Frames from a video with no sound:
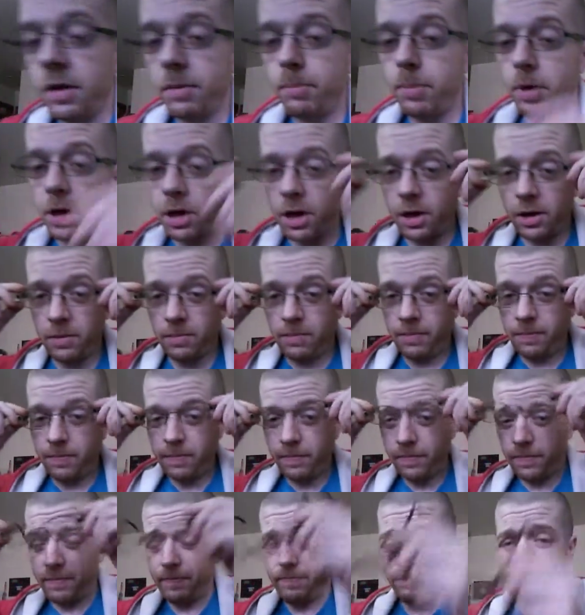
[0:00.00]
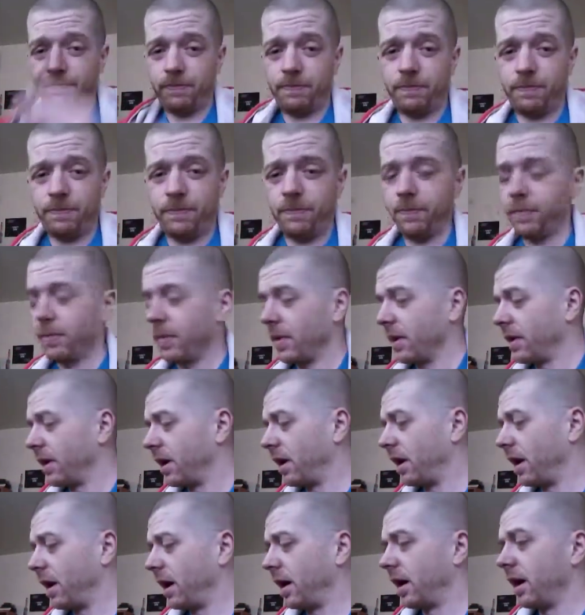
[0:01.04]
the bottom
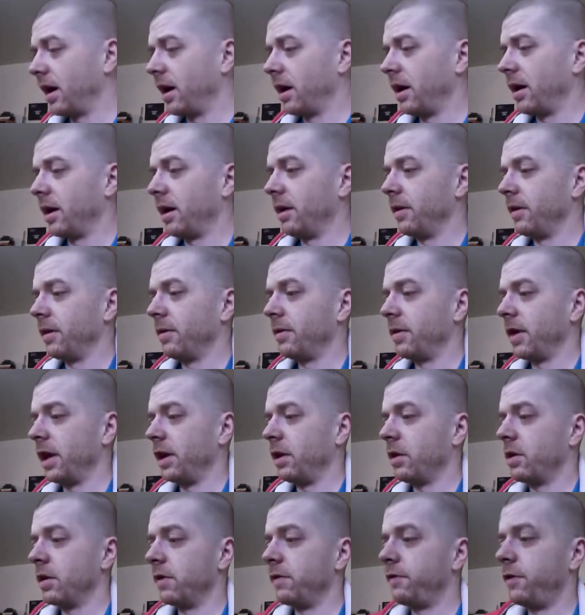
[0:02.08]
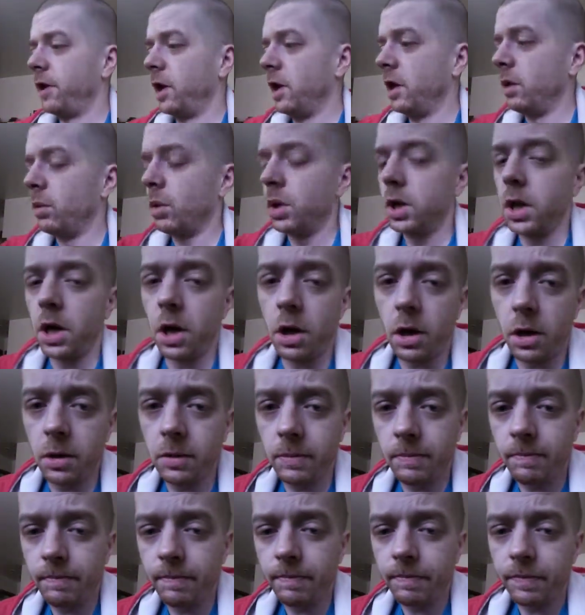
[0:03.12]
uh, that you can follow
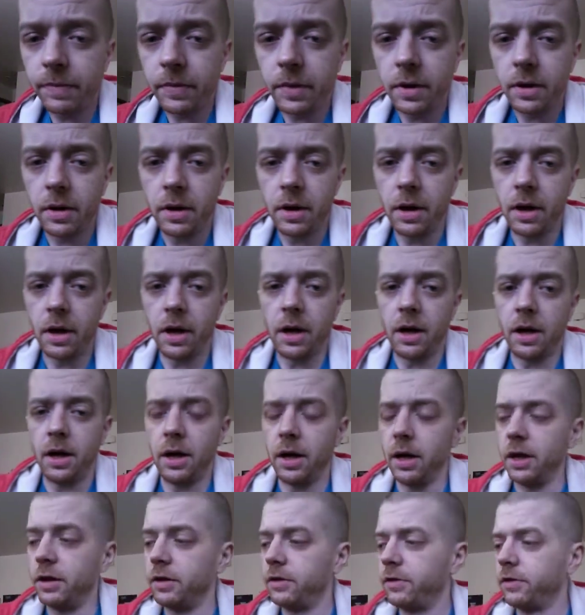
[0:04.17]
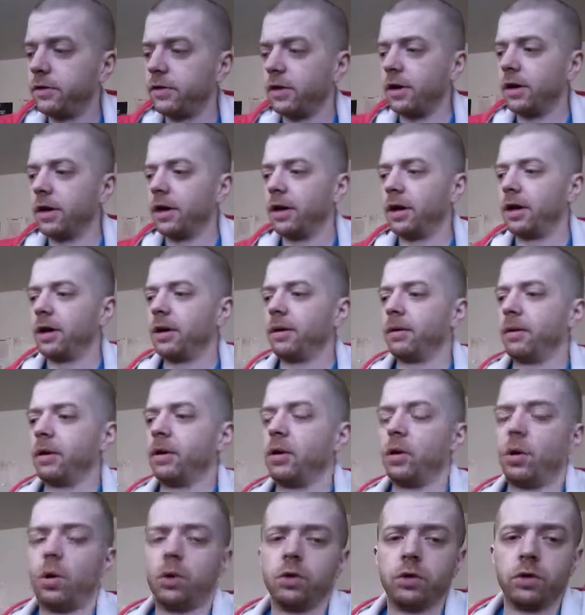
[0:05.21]
along. Uh, it's uh,
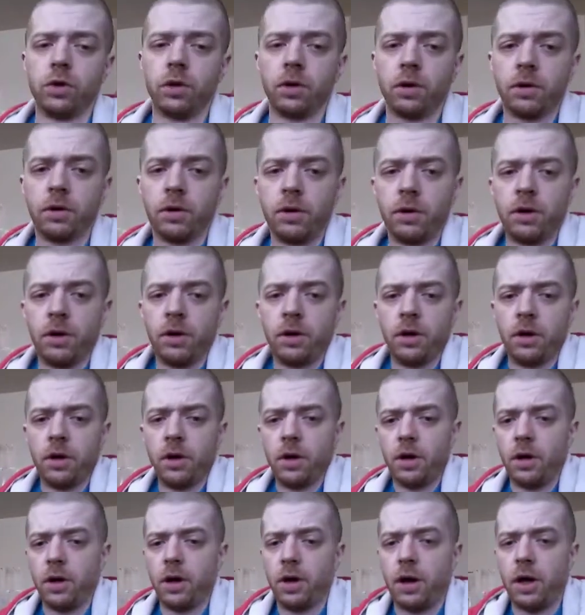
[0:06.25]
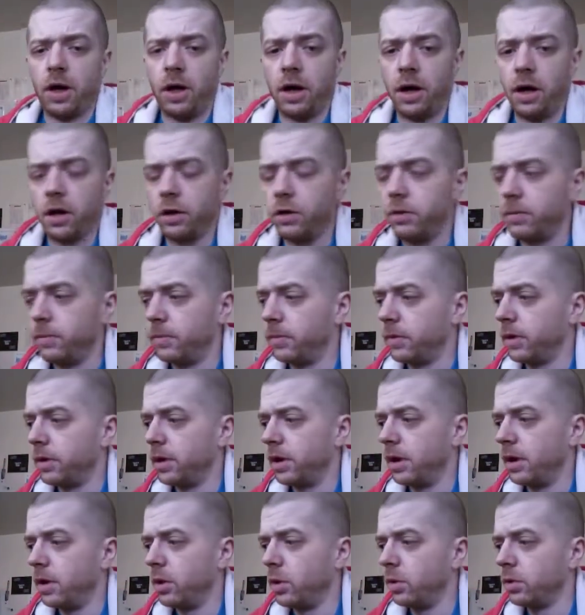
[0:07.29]
an older uh,
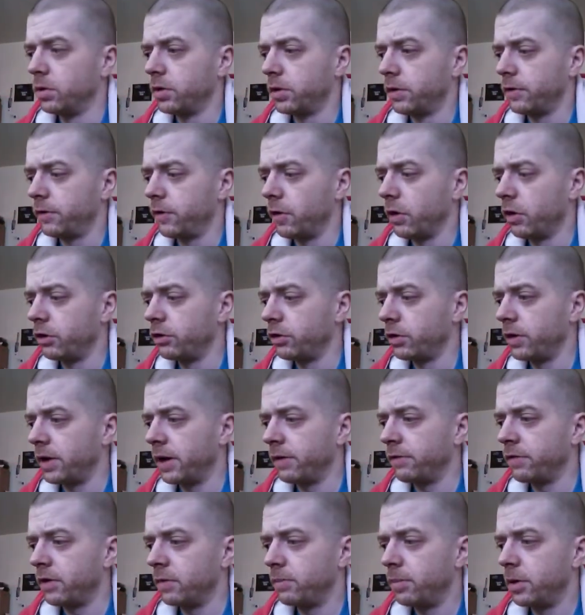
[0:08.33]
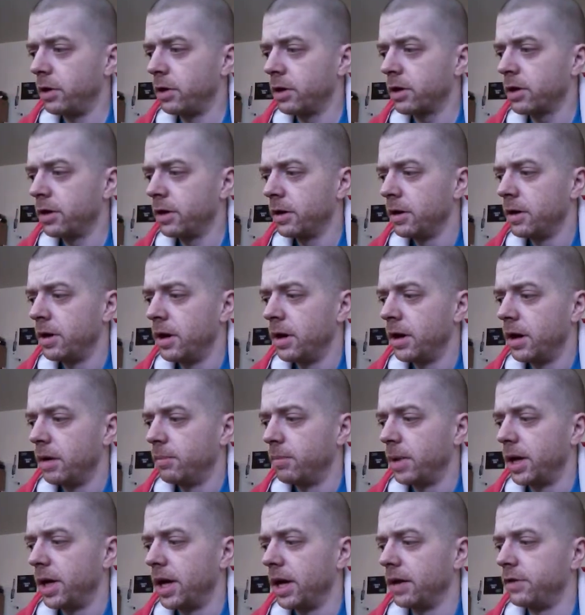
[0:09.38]
an older version of the book,
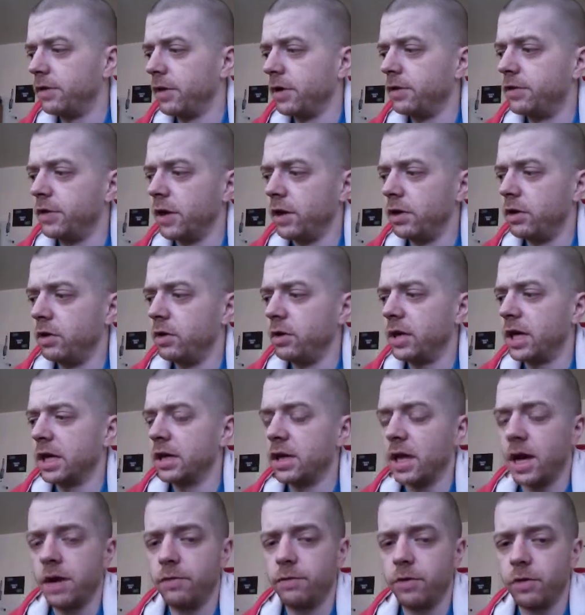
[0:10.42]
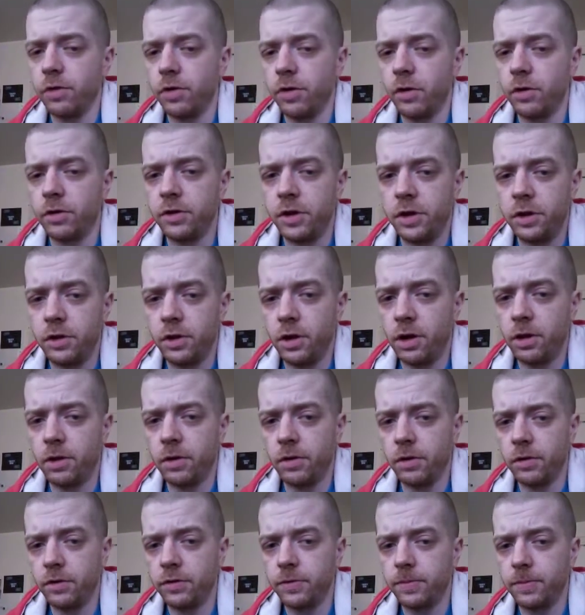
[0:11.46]
but as I said, you can get that for thirteen
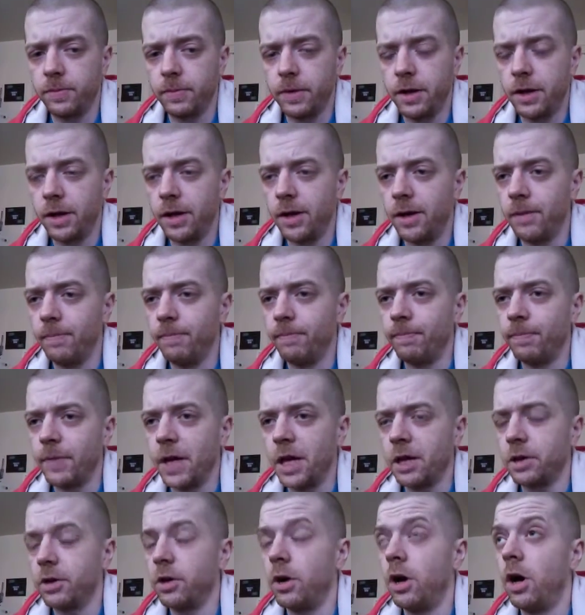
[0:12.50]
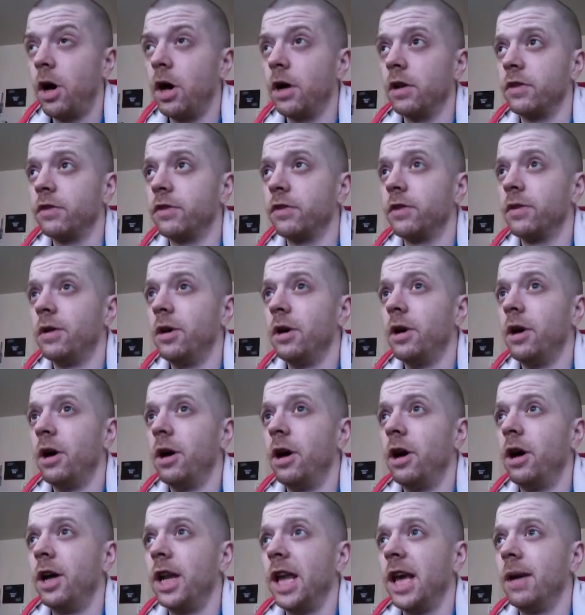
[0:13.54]
dollars um, at cost
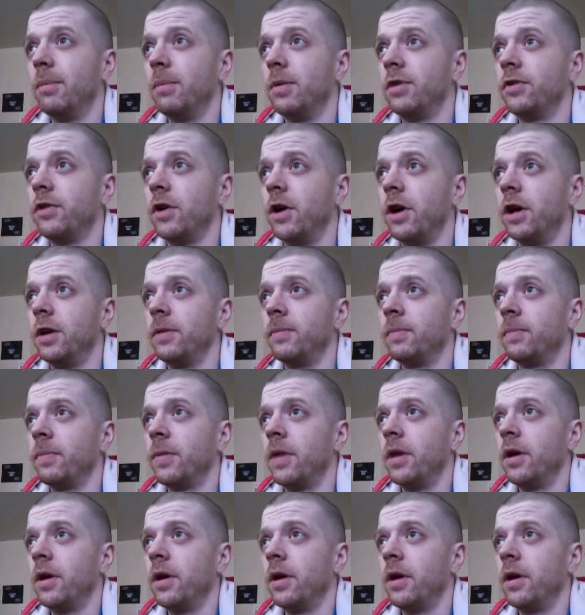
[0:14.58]
on Amazon.